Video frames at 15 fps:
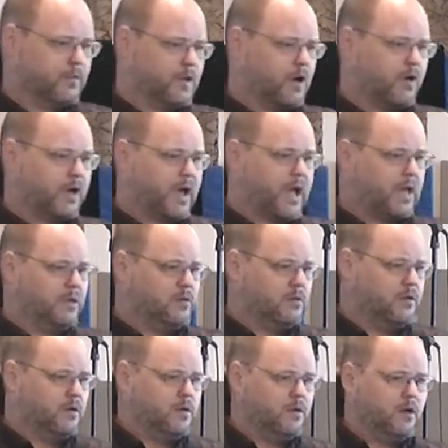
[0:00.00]
Okay?
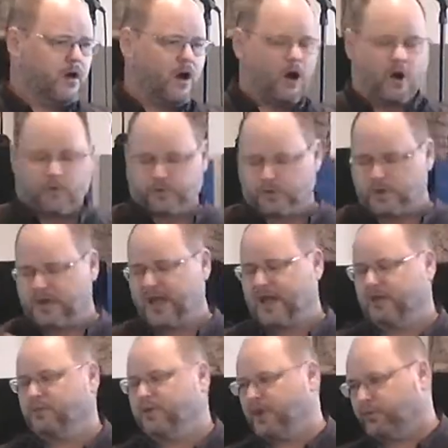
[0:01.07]
All three had
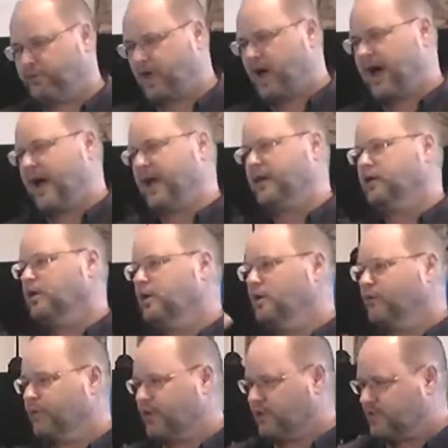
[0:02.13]
to be applied
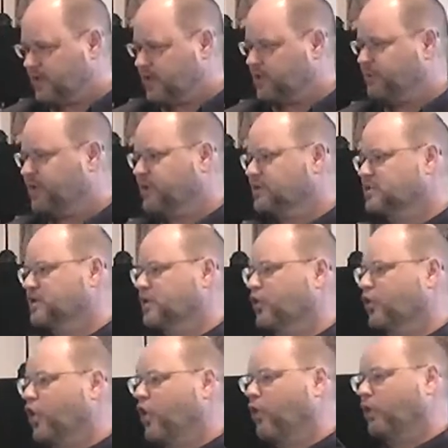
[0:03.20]
for the thing to be considered
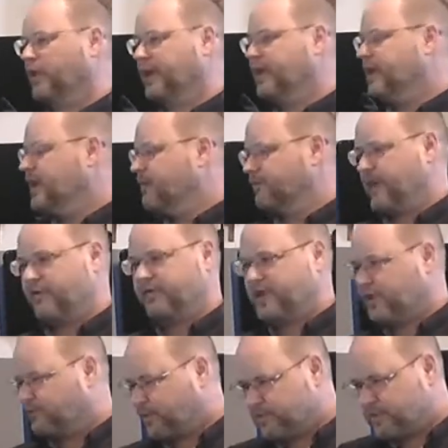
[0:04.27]
holy.
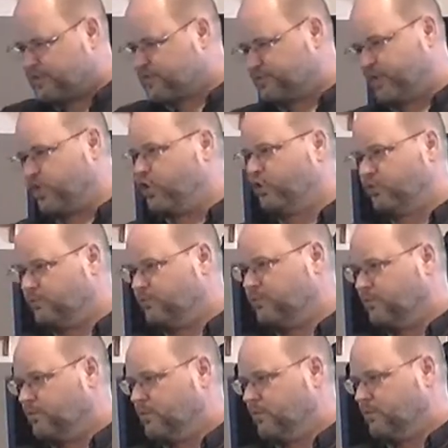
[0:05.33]
Everything from the spoon
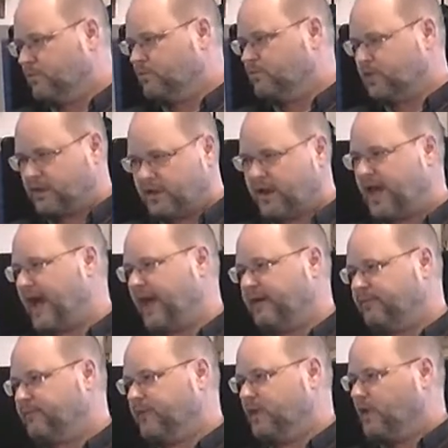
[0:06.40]
to the
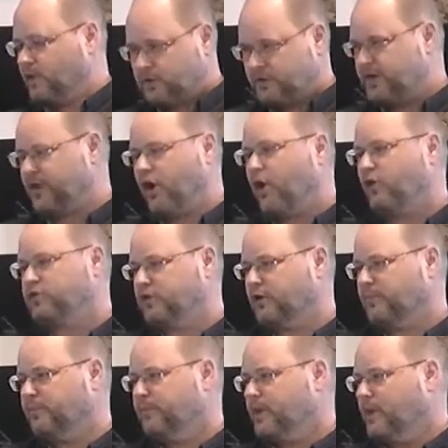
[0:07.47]
knife to the altar.
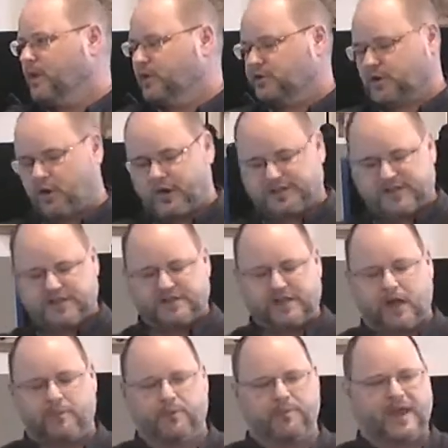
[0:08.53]
So as he's
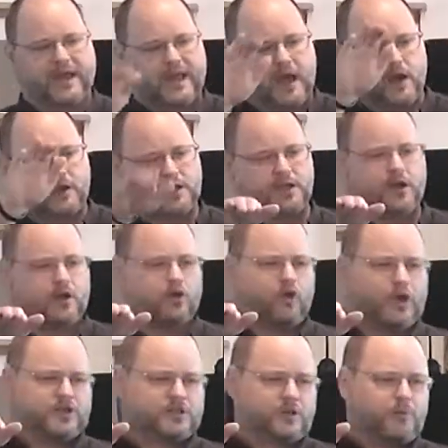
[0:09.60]
coming back out, he
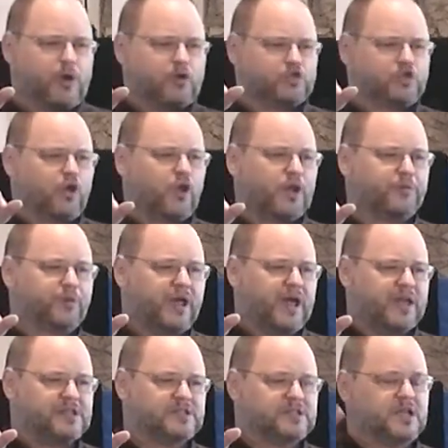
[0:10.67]
anoints the most holy
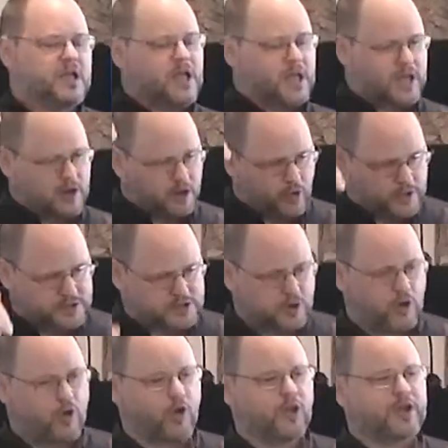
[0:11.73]
place, he anoints the
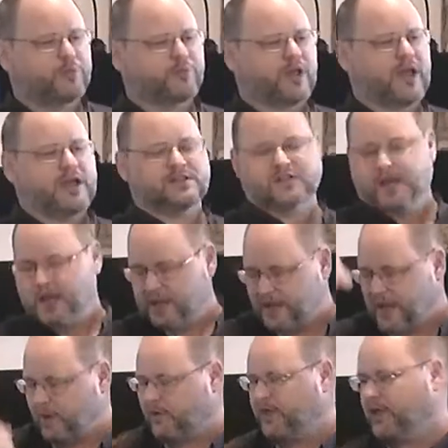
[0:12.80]
holy place,
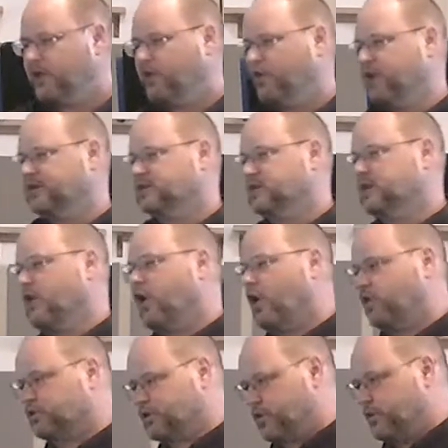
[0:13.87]
now he anoints the
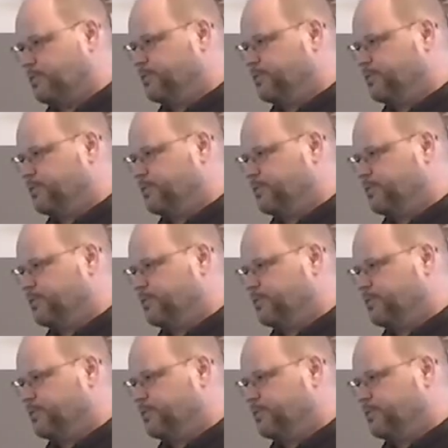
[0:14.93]
altar.